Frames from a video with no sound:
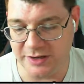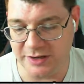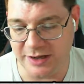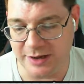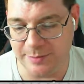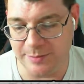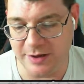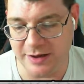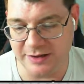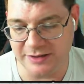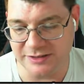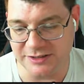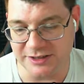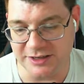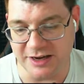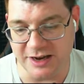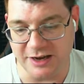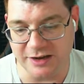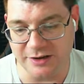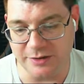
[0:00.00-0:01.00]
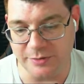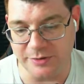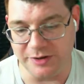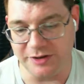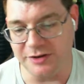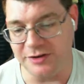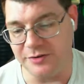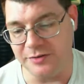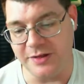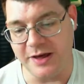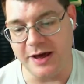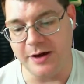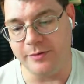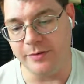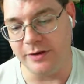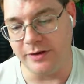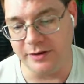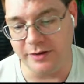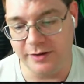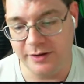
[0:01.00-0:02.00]
I'm actually not going to do that
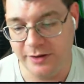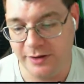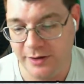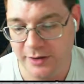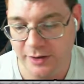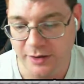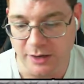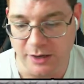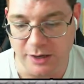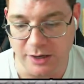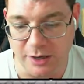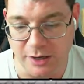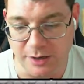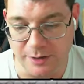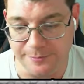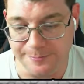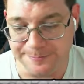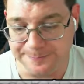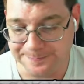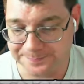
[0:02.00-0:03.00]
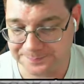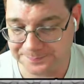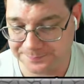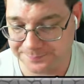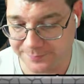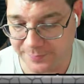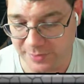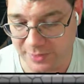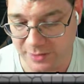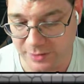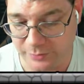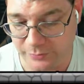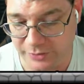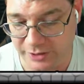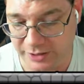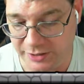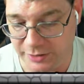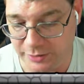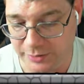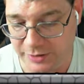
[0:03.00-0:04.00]
one. Um, we
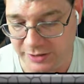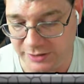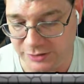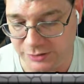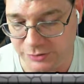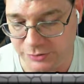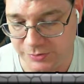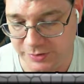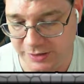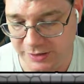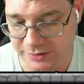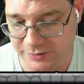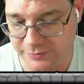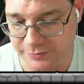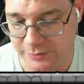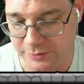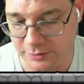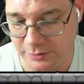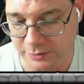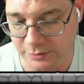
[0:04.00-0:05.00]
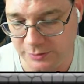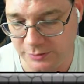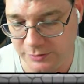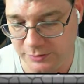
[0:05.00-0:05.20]
can go ahead and transfer.